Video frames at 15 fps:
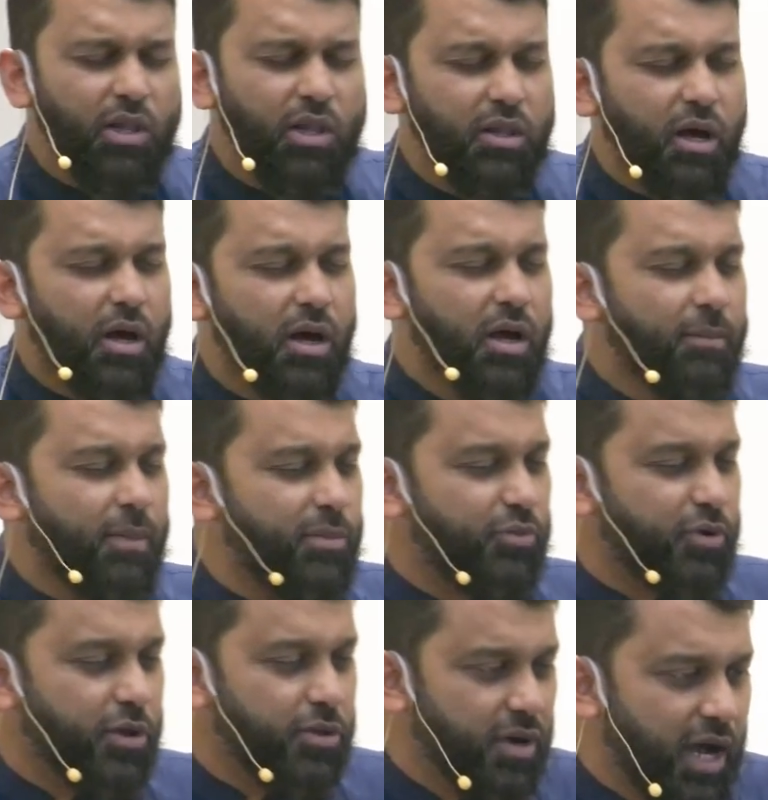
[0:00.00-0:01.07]
Oh Allah, my
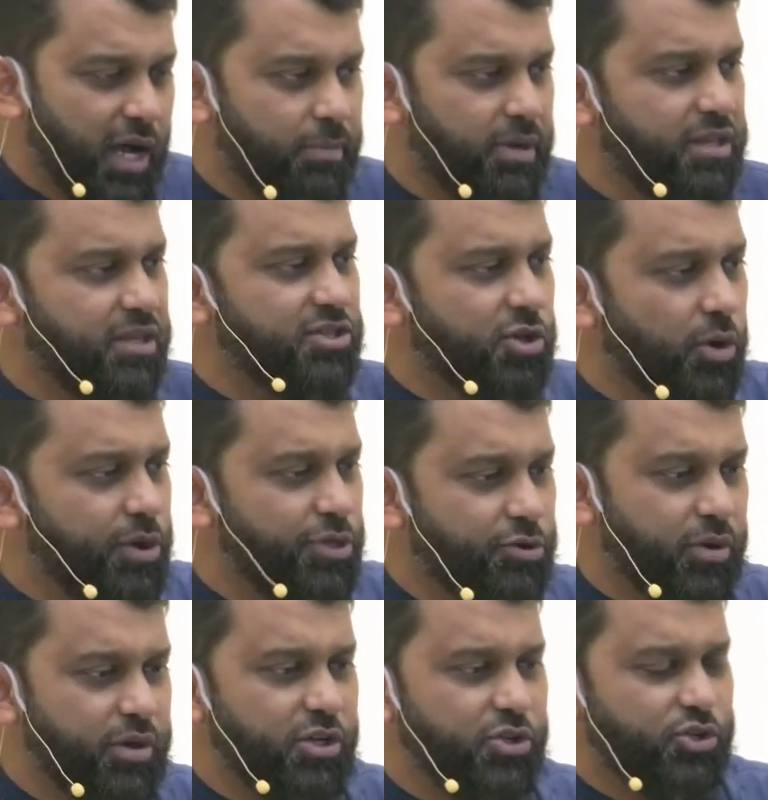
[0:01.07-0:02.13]
brother Ahmed, he's going
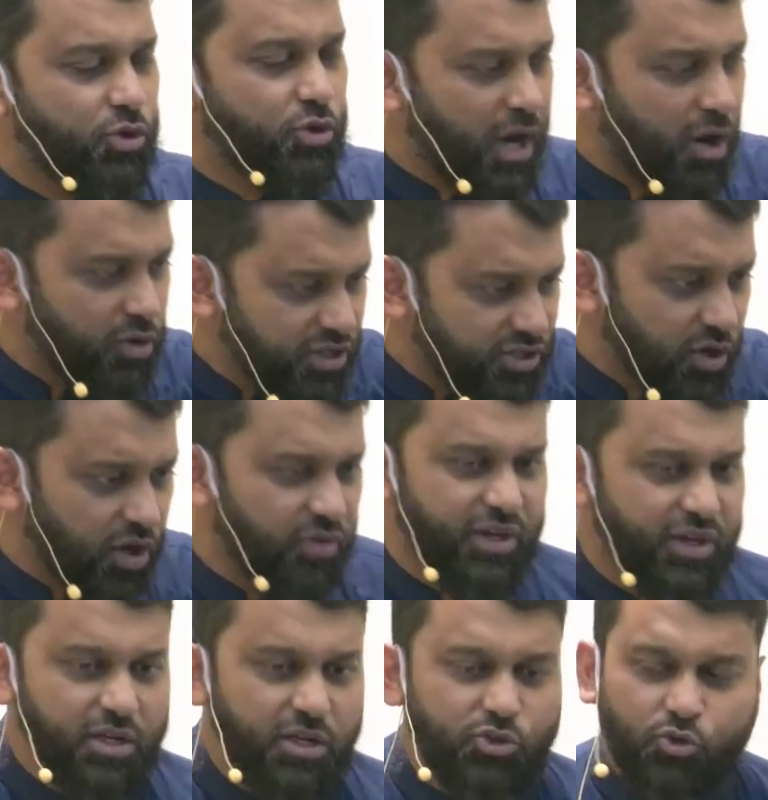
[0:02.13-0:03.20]
through an issue now, solve
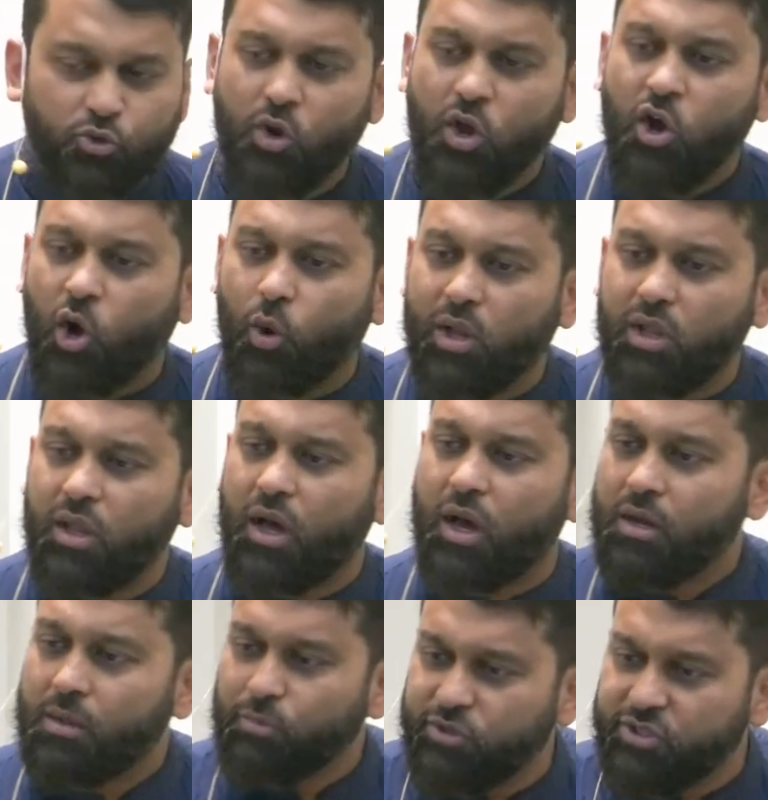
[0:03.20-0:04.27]
that issue. Oh
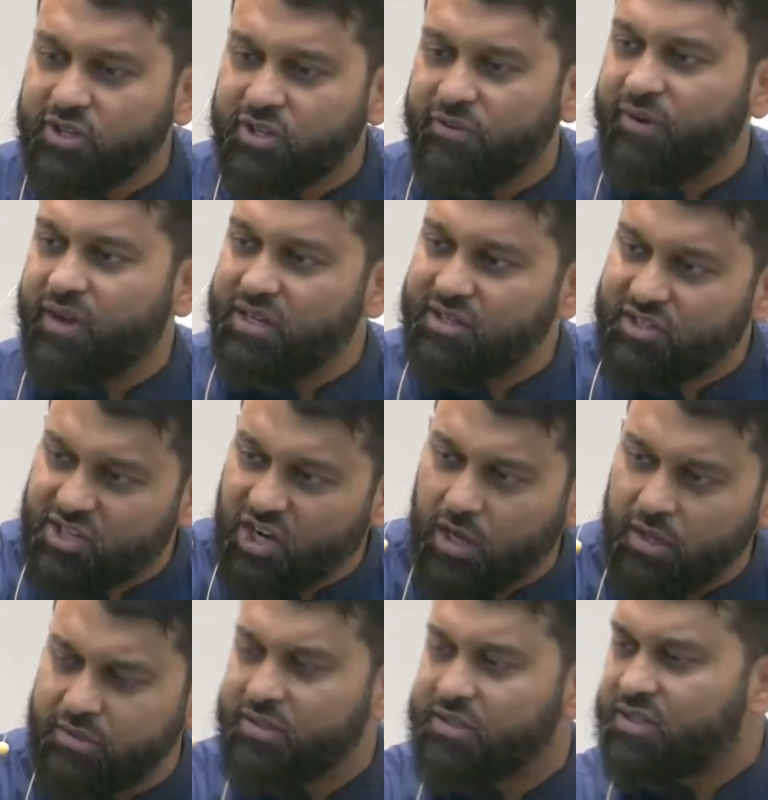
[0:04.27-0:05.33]
Allah, Mustafa, his
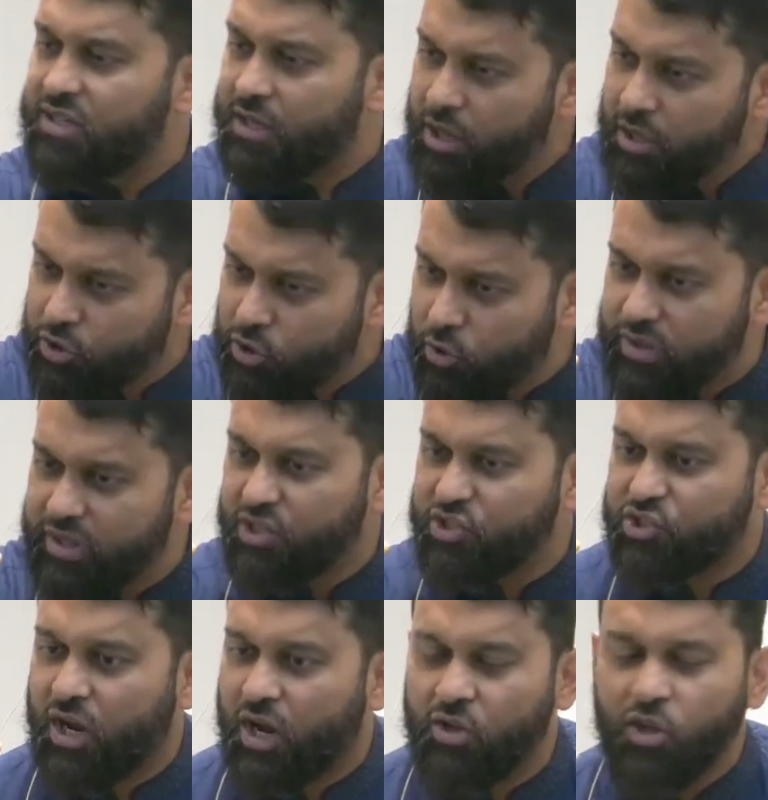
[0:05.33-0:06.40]
child is sick, cure that
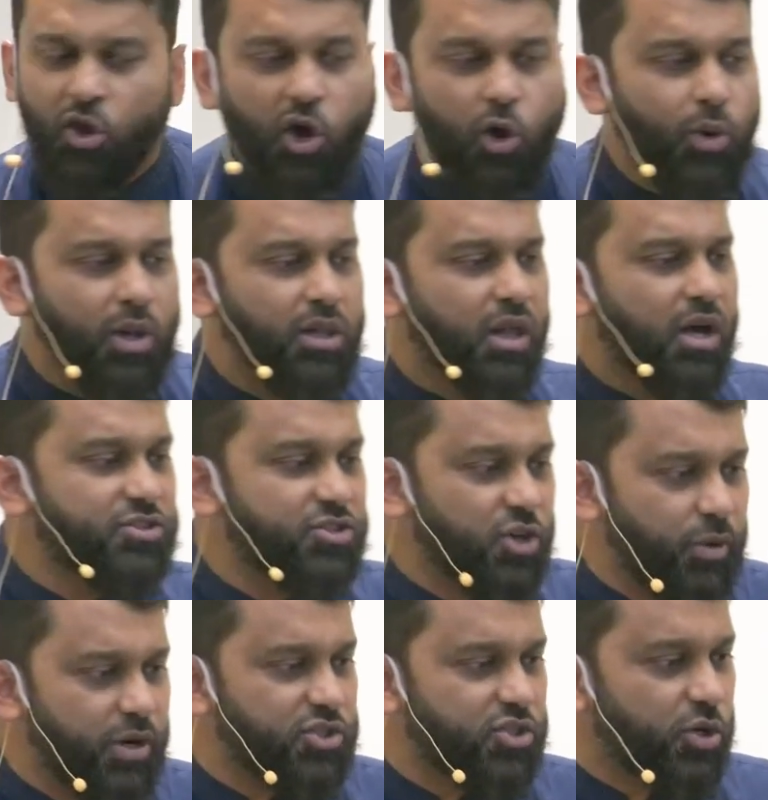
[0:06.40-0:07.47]
child. Oh Allah,
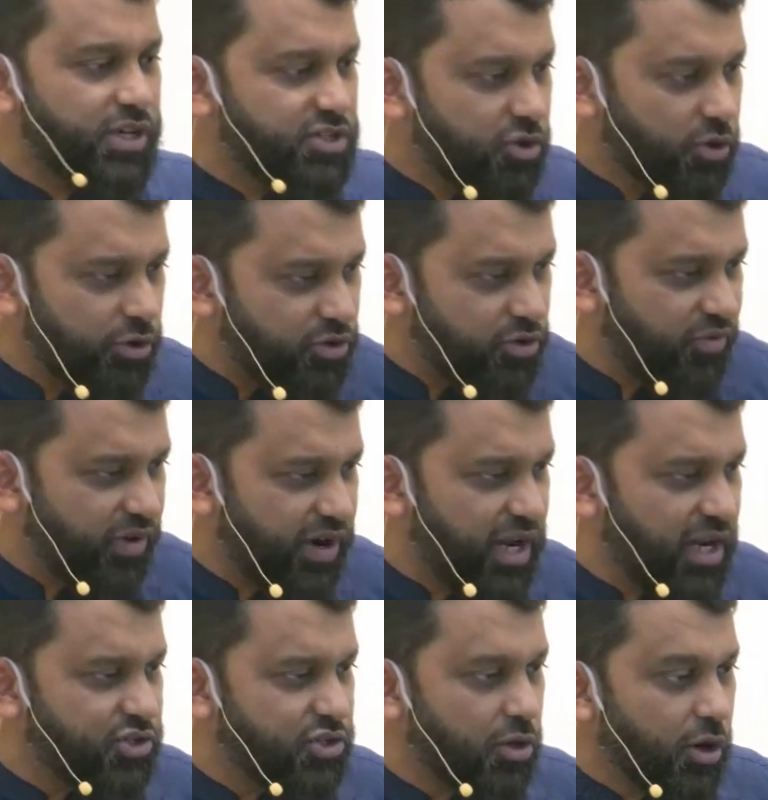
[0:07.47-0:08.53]
so and so, he's going through
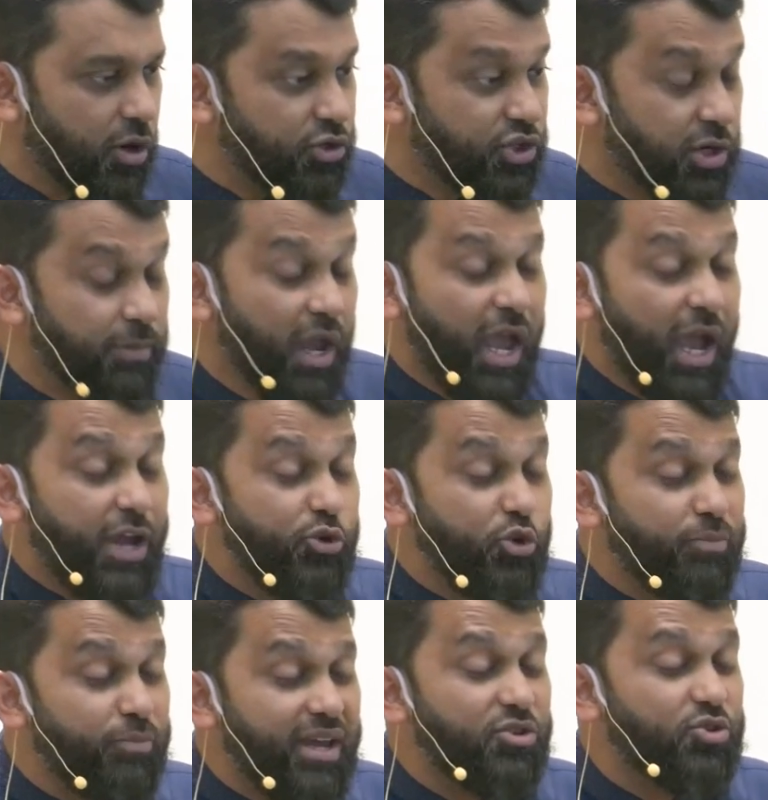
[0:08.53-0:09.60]
financial hardship, and
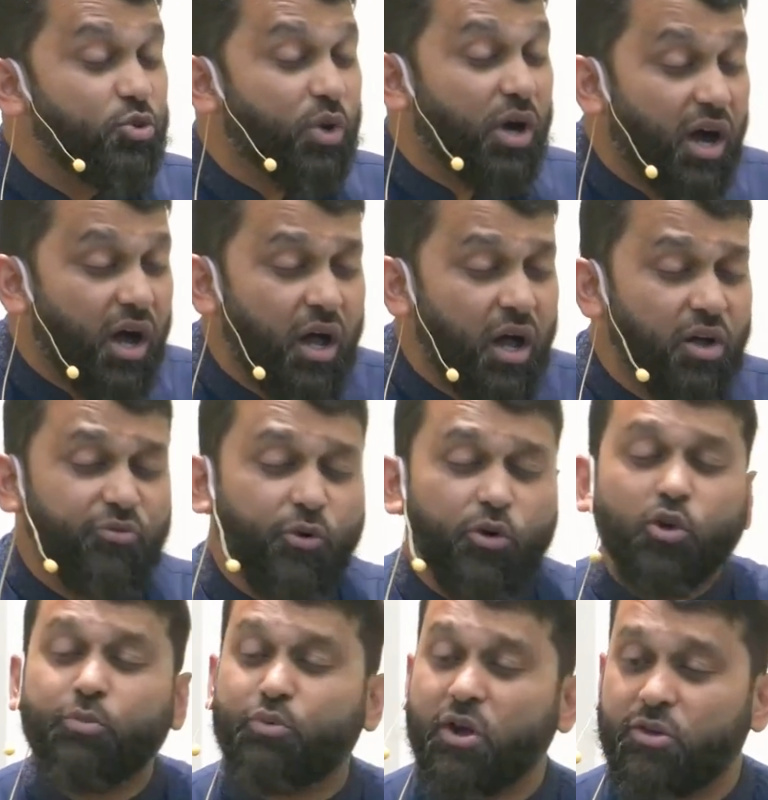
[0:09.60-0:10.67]
you make dua
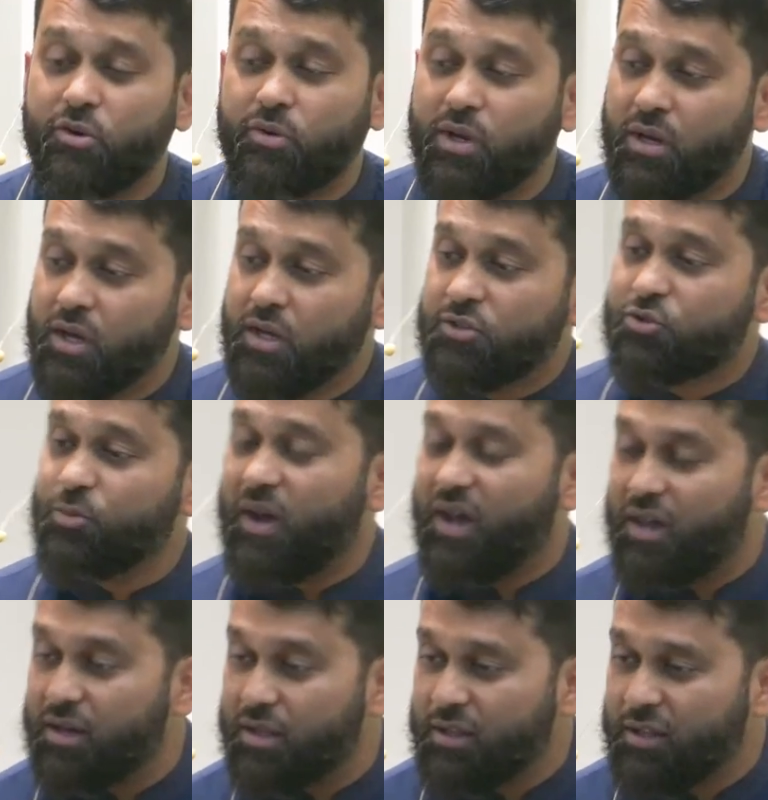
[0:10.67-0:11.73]
for your brethren.
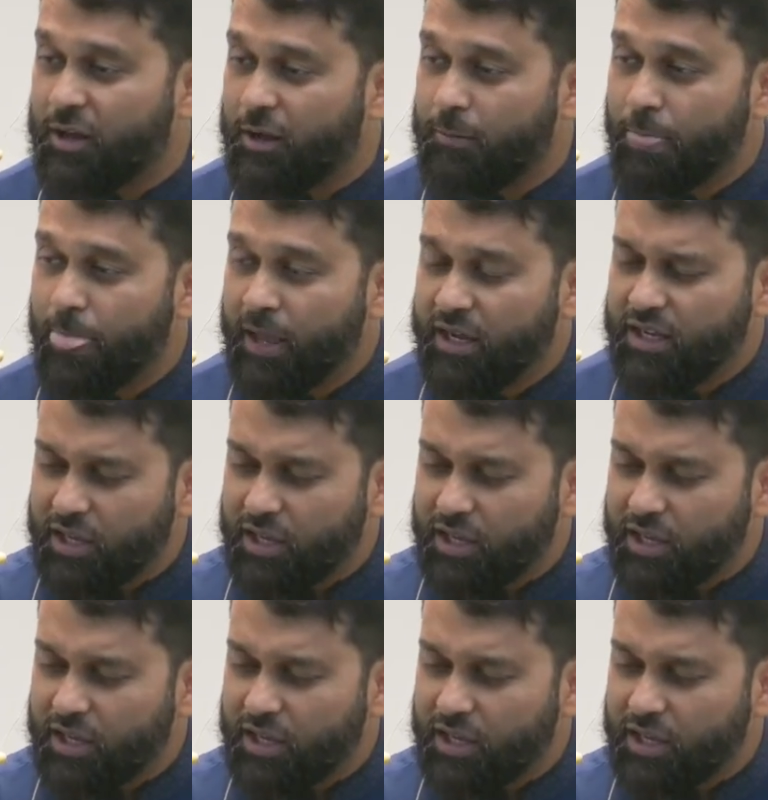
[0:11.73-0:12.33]
Subhanallah.